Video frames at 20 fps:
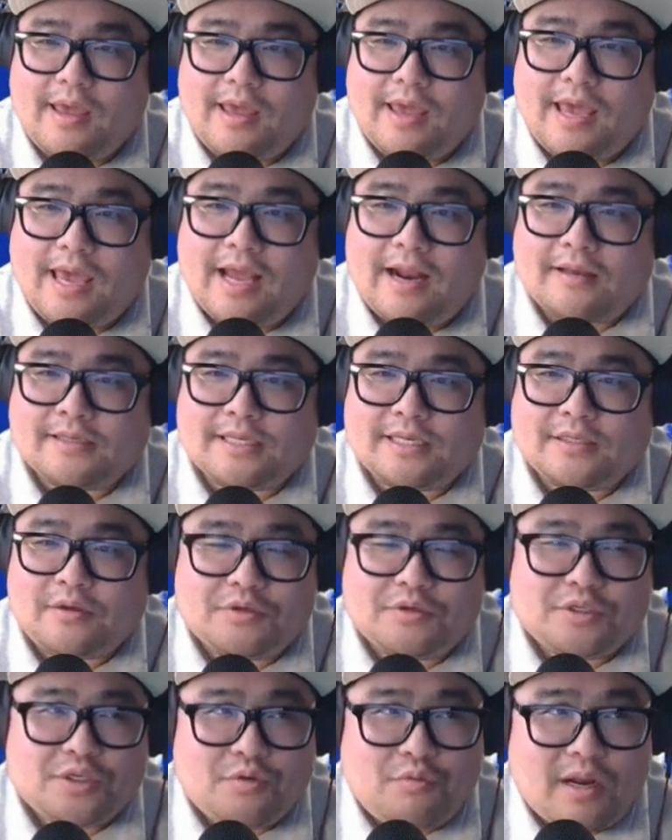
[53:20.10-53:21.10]
And I was like,
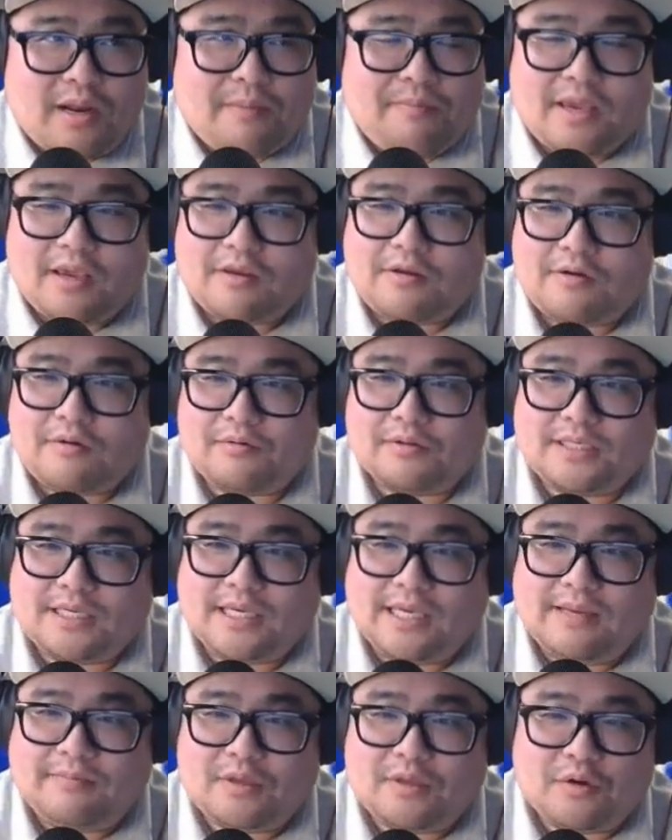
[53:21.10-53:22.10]
"Don't you want to pick your own team?